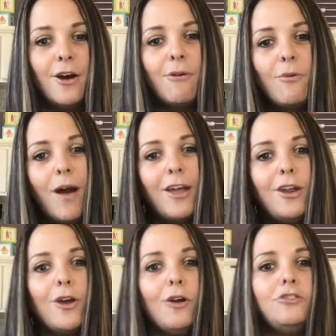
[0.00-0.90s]
we want you
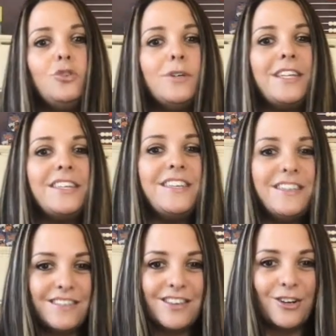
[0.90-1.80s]
to go to an
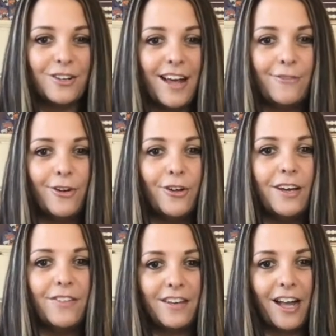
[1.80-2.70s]
easier level
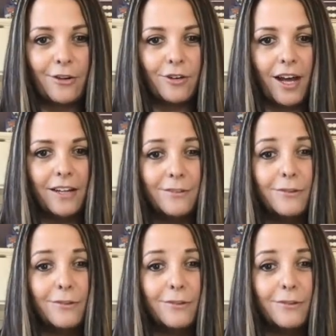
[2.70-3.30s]
in the Deco Dots.